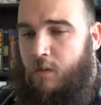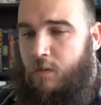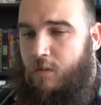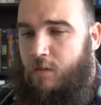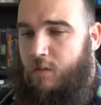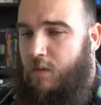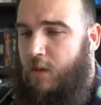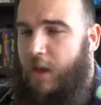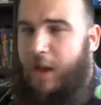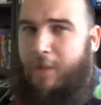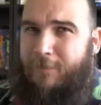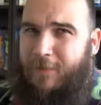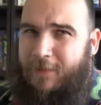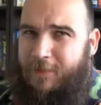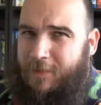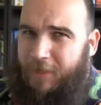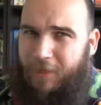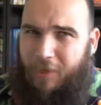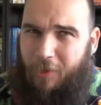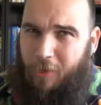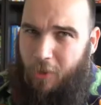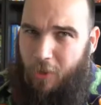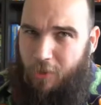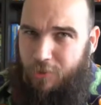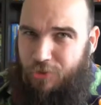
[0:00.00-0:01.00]
I'm not going to
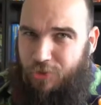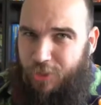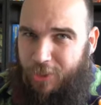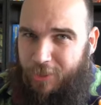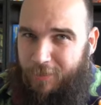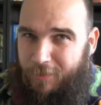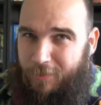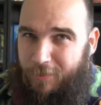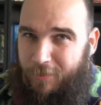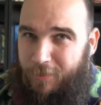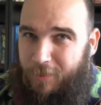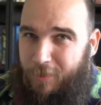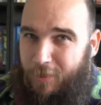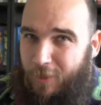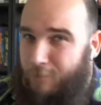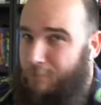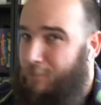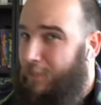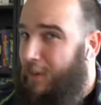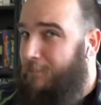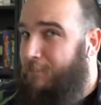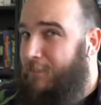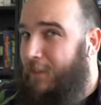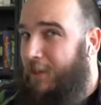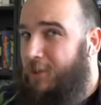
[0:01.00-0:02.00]
launch anything here, but
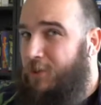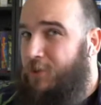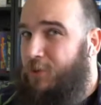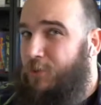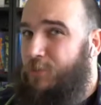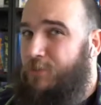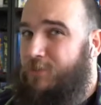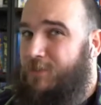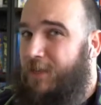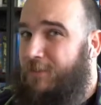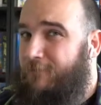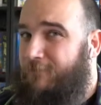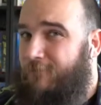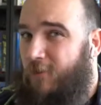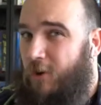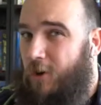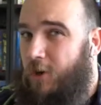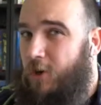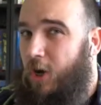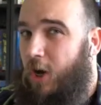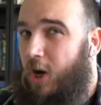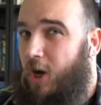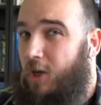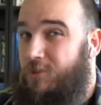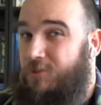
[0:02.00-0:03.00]
I'm going to use infra
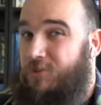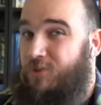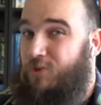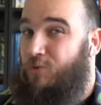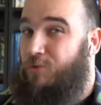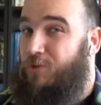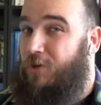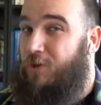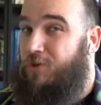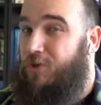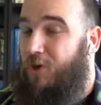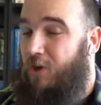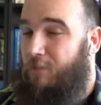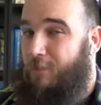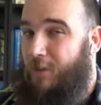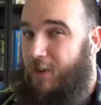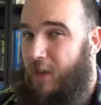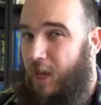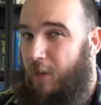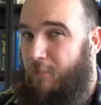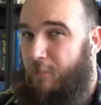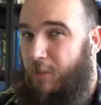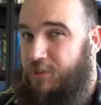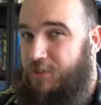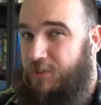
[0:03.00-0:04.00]
cost to determine
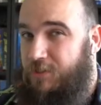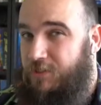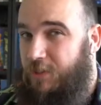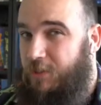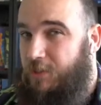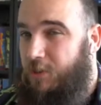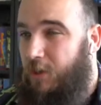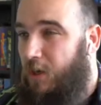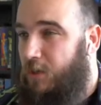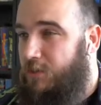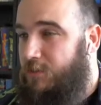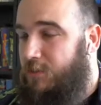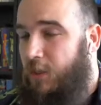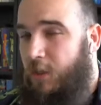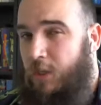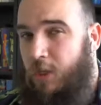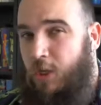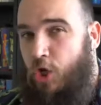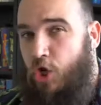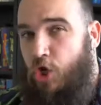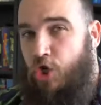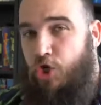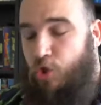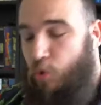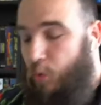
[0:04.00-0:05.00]
how much does it cost.
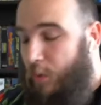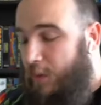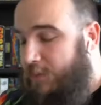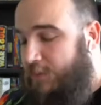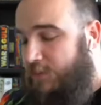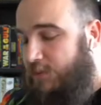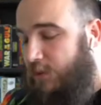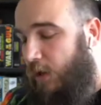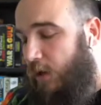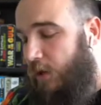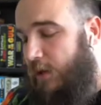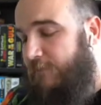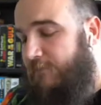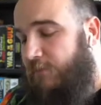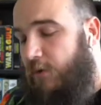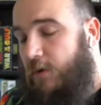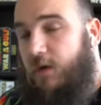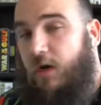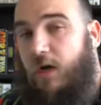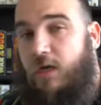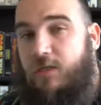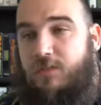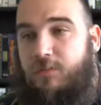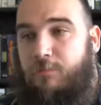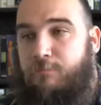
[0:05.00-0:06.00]
To install infra
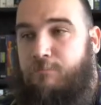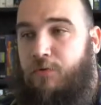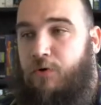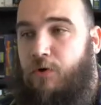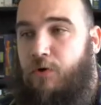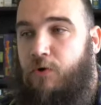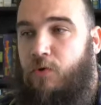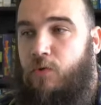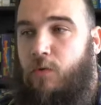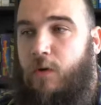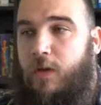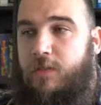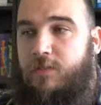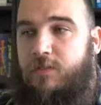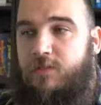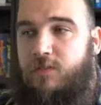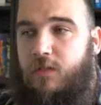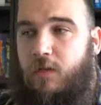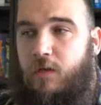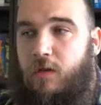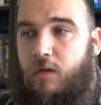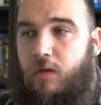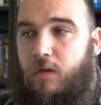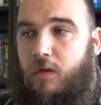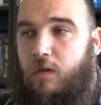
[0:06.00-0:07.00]
cost, brew
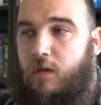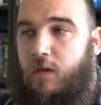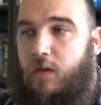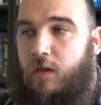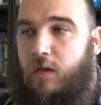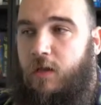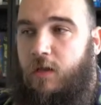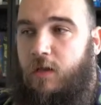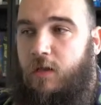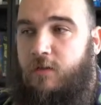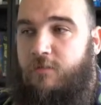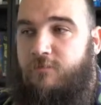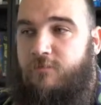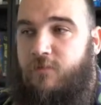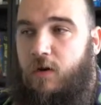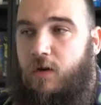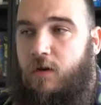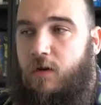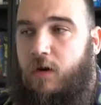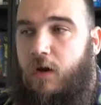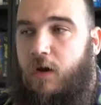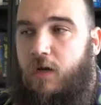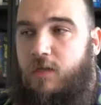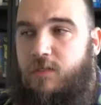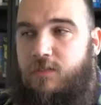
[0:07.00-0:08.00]
install infra
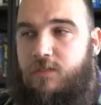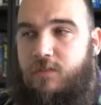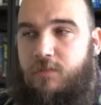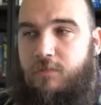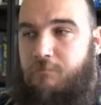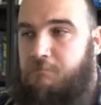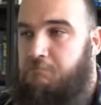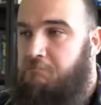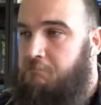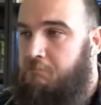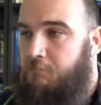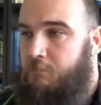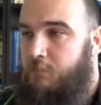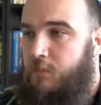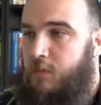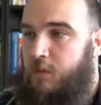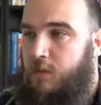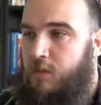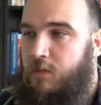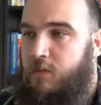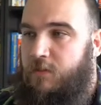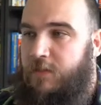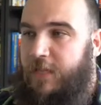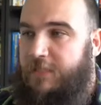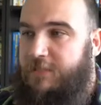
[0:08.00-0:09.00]
cost.
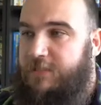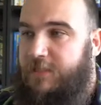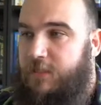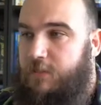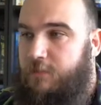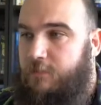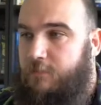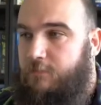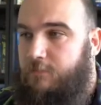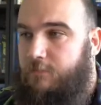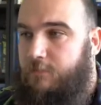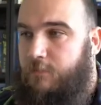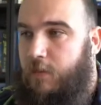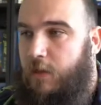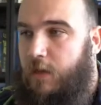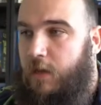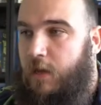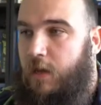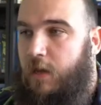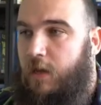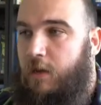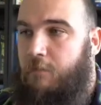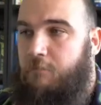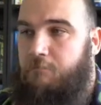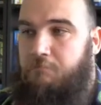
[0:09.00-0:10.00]
That's it.
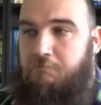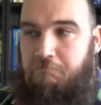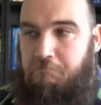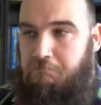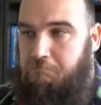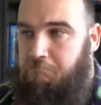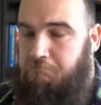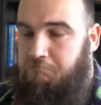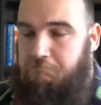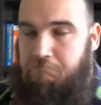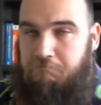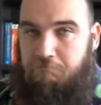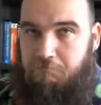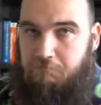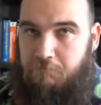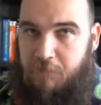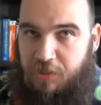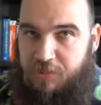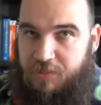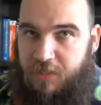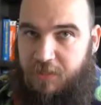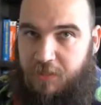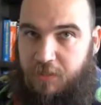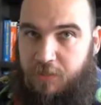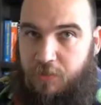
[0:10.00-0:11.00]
There's
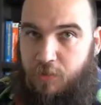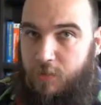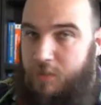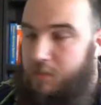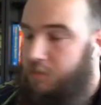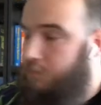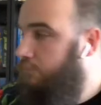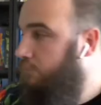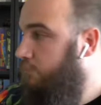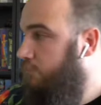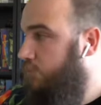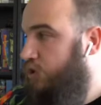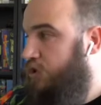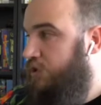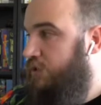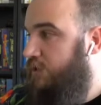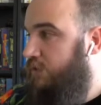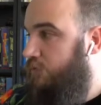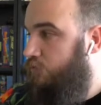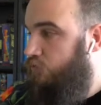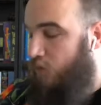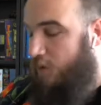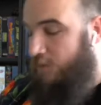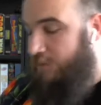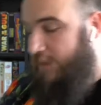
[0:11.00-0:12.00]
nothing to it. Just
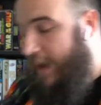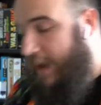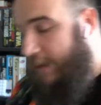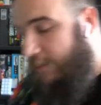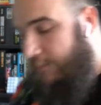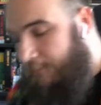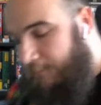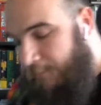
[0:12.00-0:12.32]
run that.